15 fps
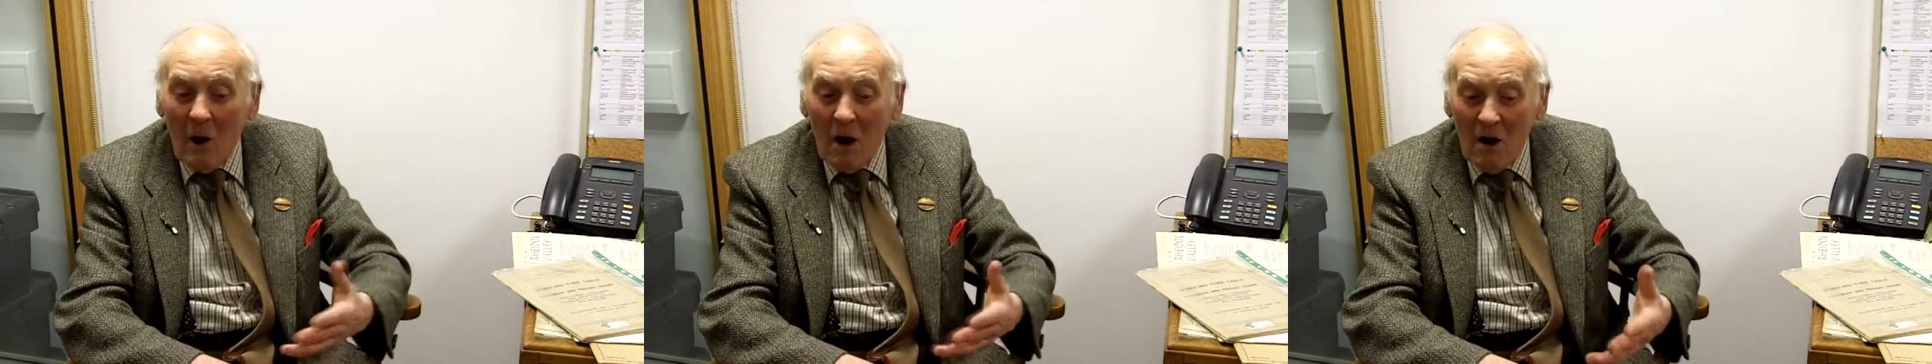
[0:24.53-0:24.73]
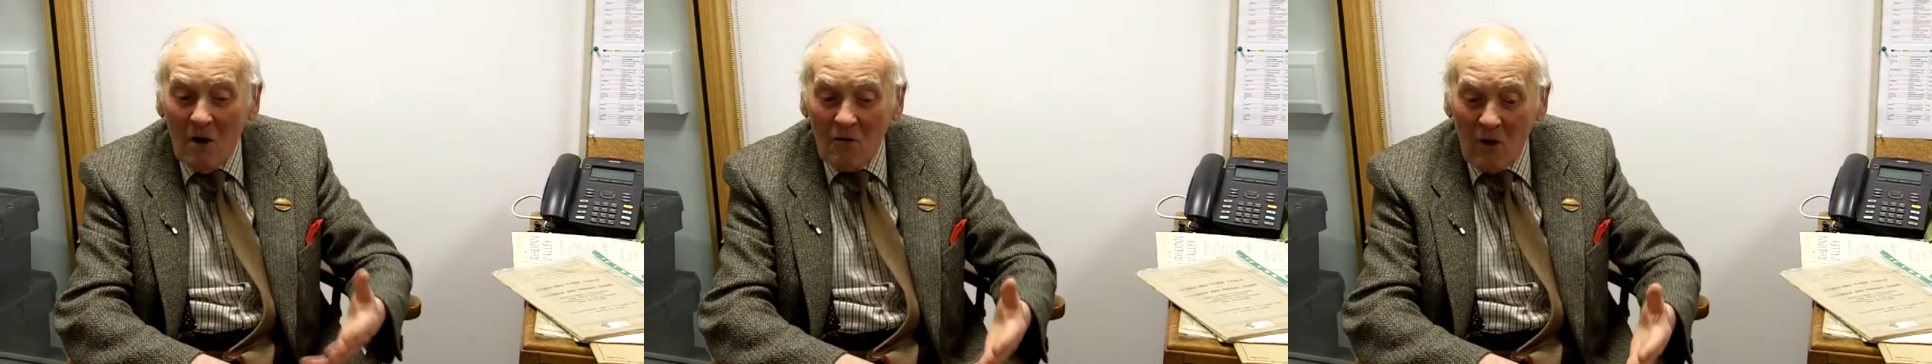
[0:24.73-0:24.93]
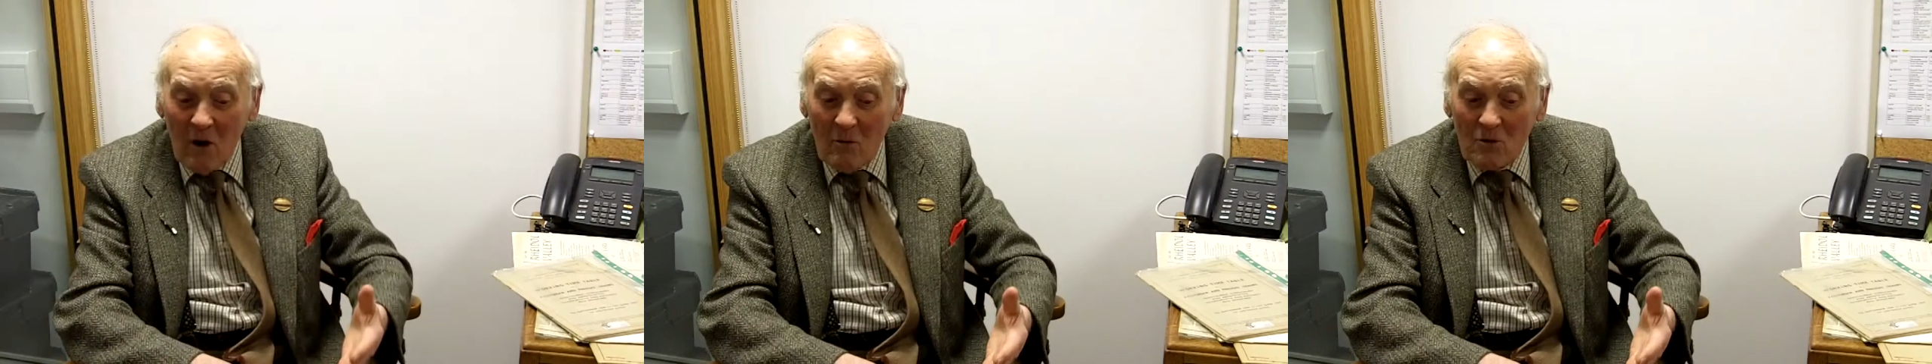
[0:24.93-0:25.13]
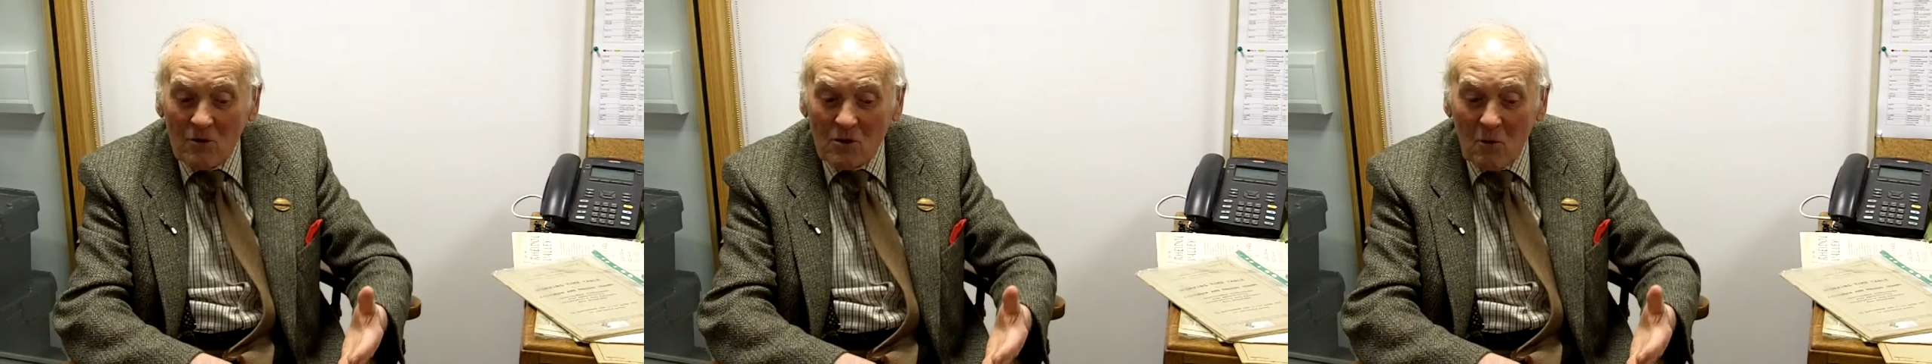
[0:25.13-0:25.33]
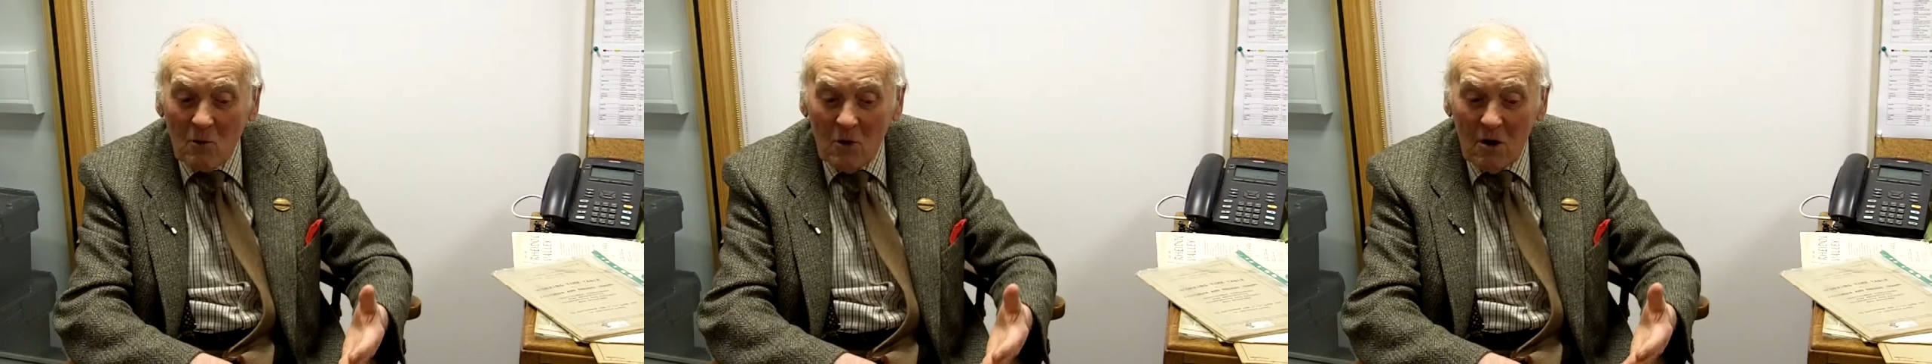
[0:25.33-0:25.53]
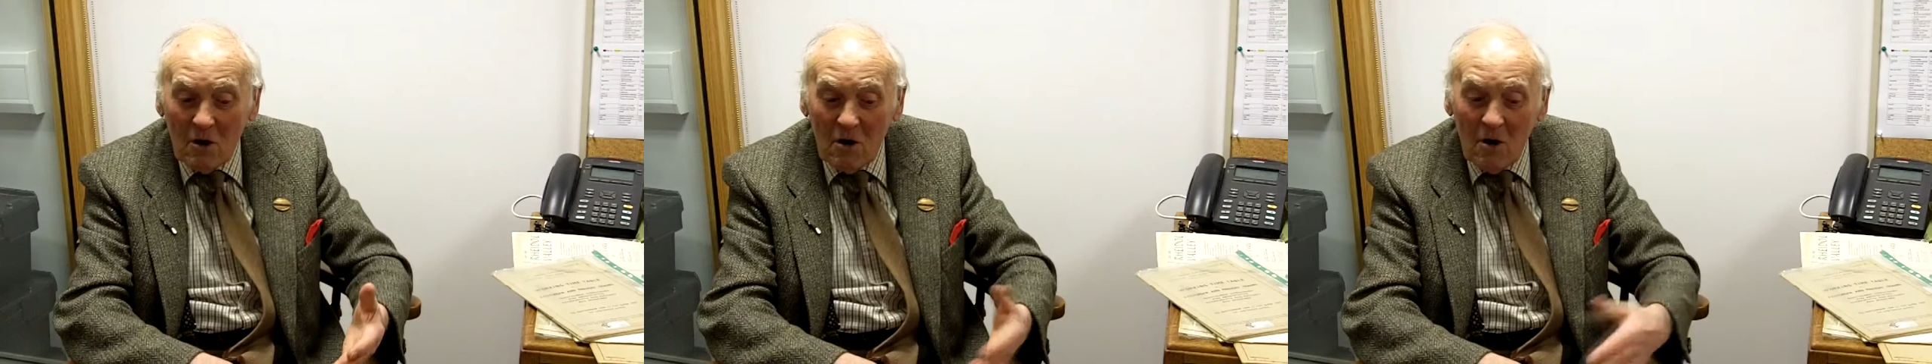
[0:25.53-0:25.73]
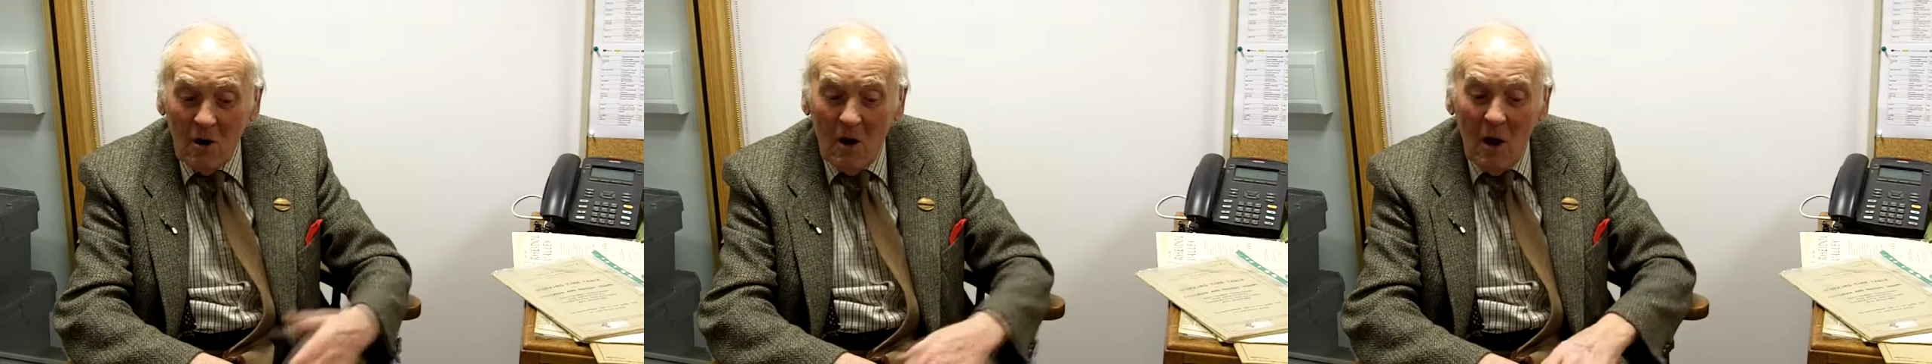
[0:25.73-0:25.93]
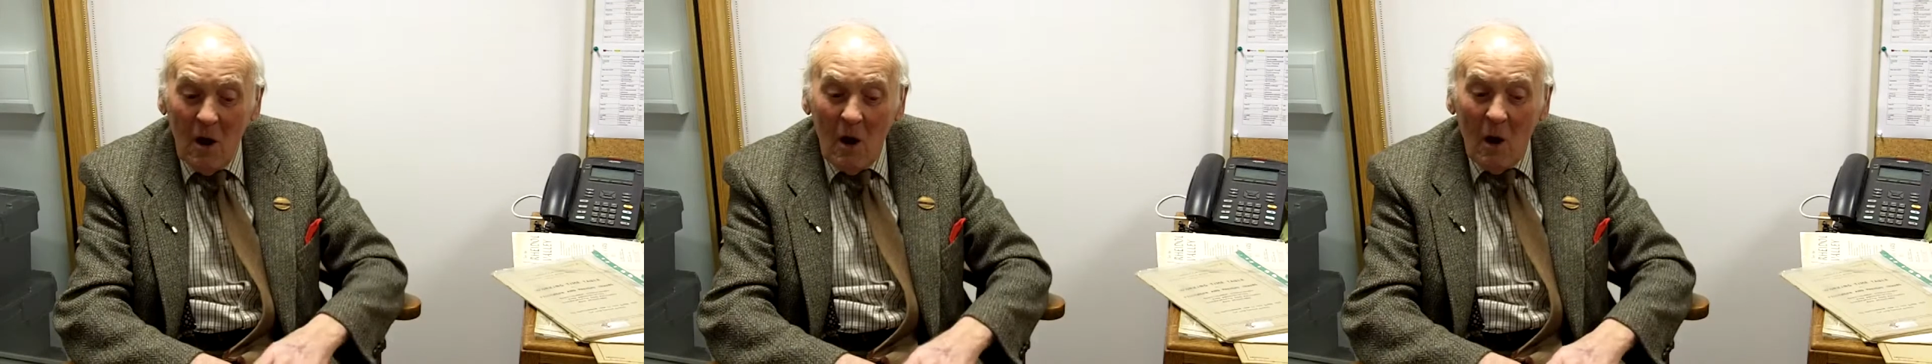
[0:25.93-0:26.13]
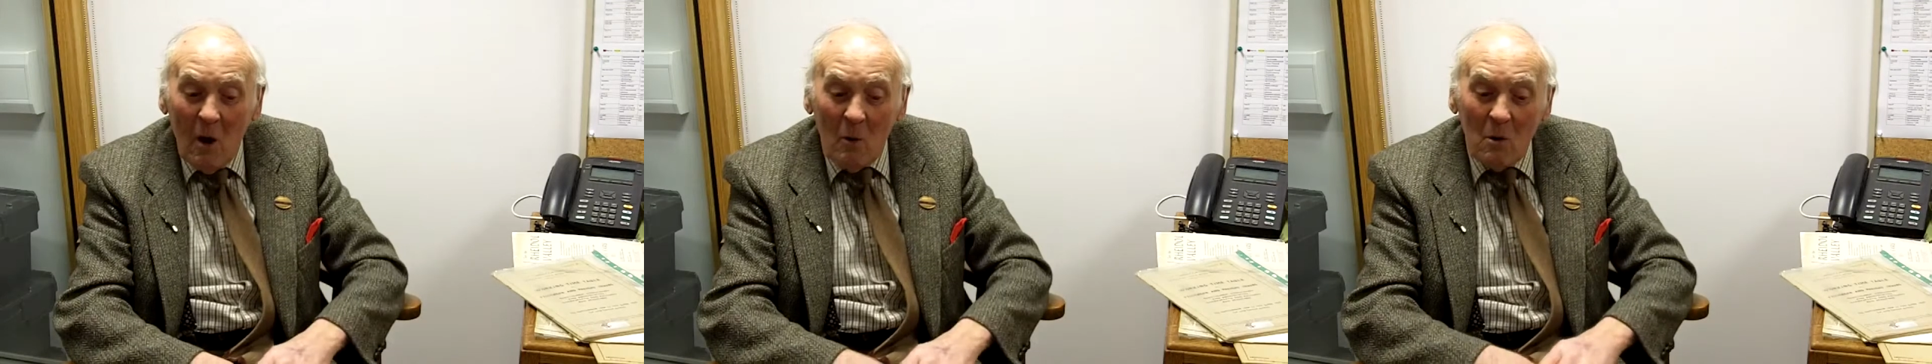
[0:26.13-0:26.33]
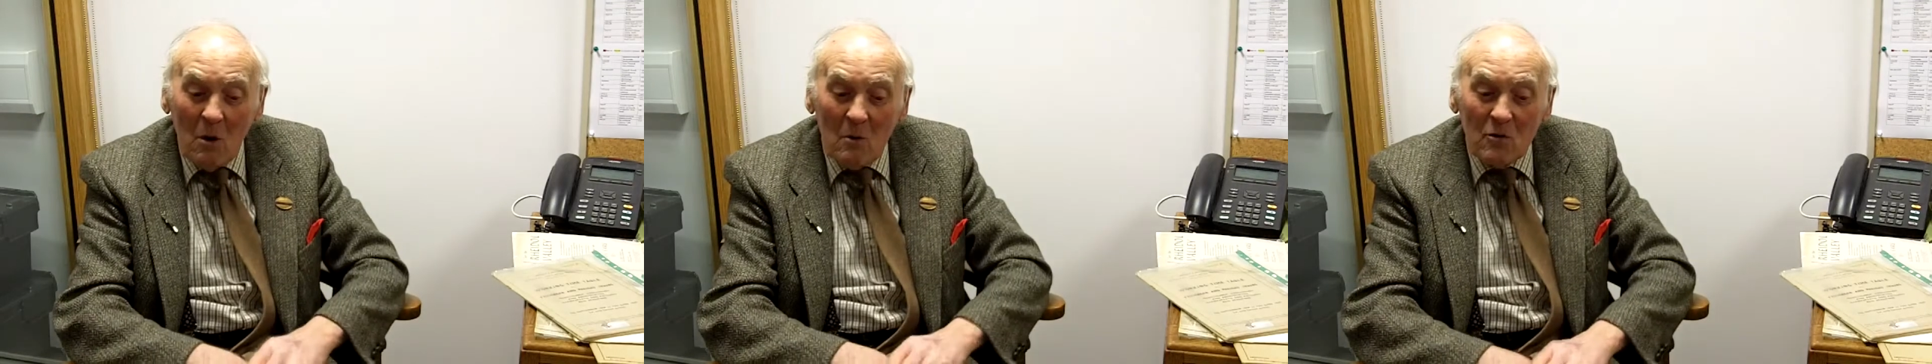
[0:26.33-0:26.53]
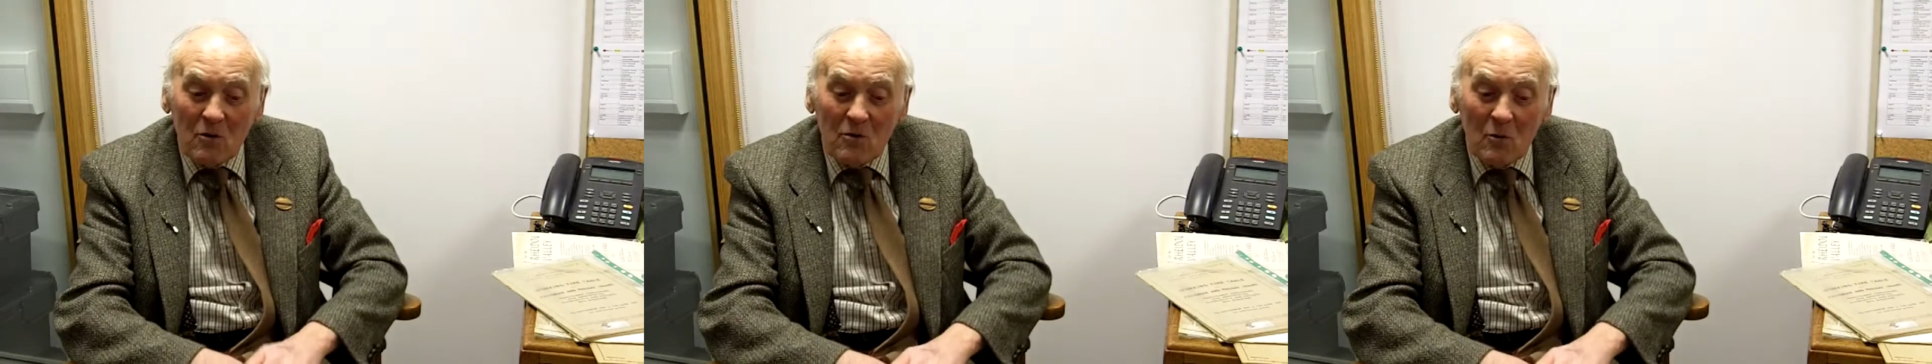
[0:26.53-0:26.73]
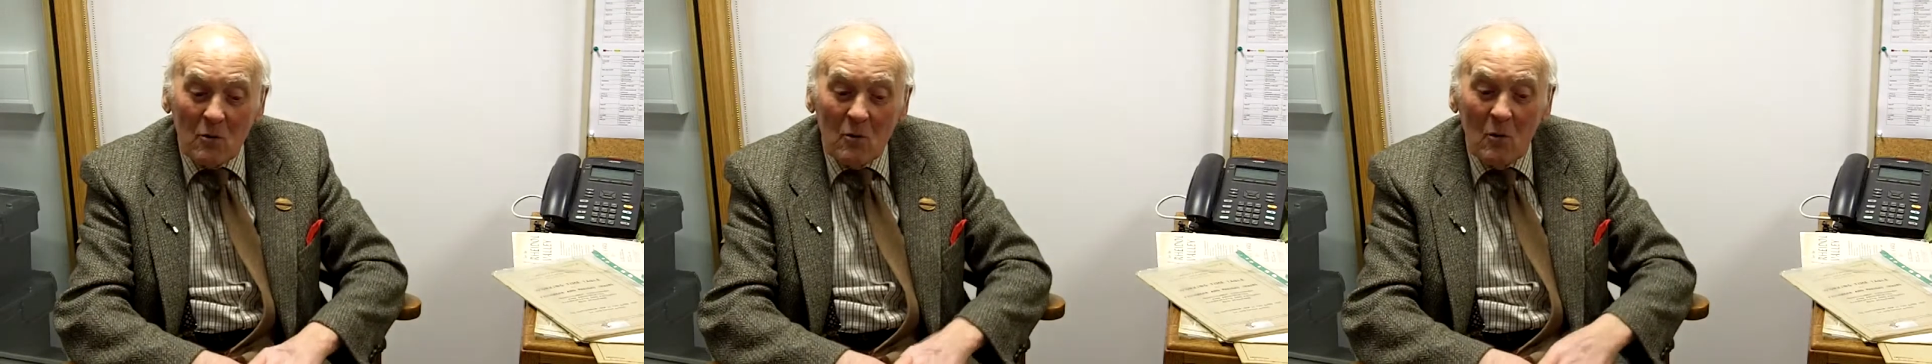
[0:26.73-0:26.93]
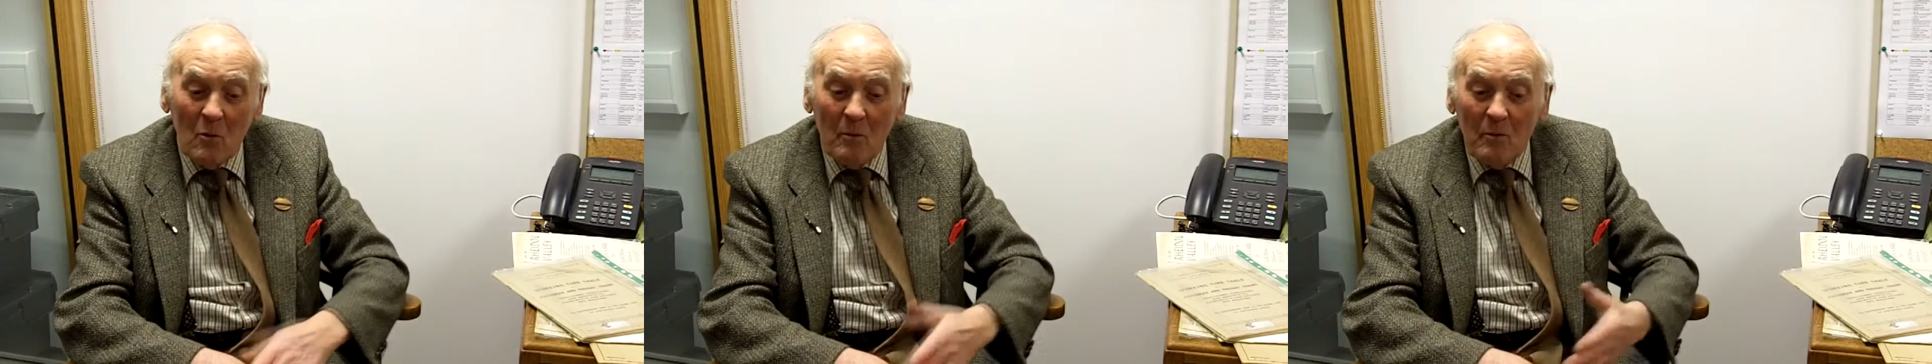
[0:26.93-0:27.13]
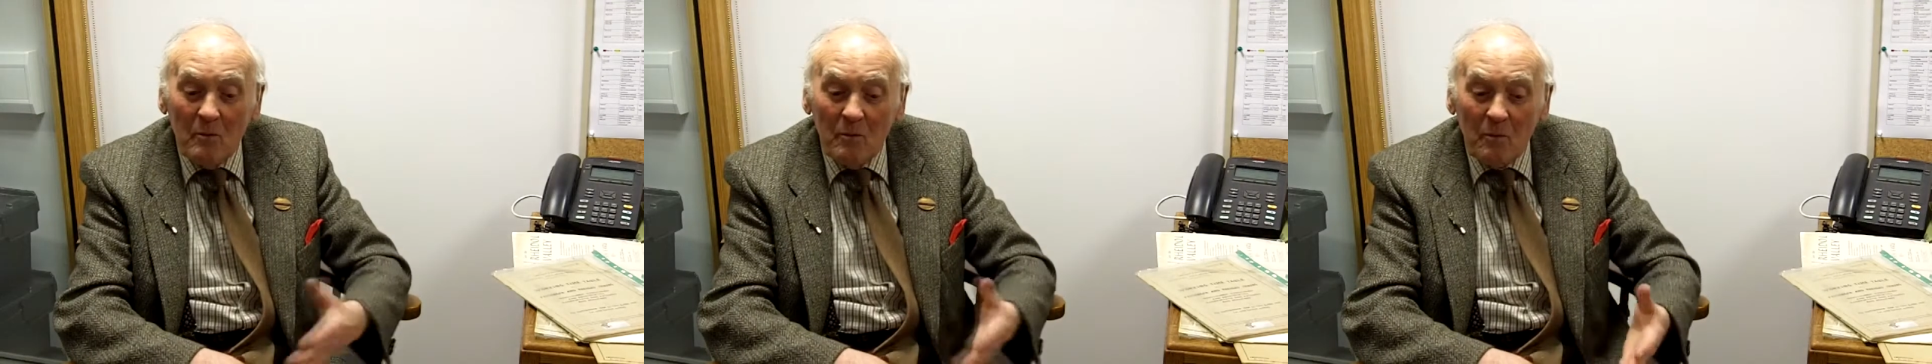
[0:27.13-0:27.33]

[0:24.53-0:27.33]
In Trauscoed, we used to,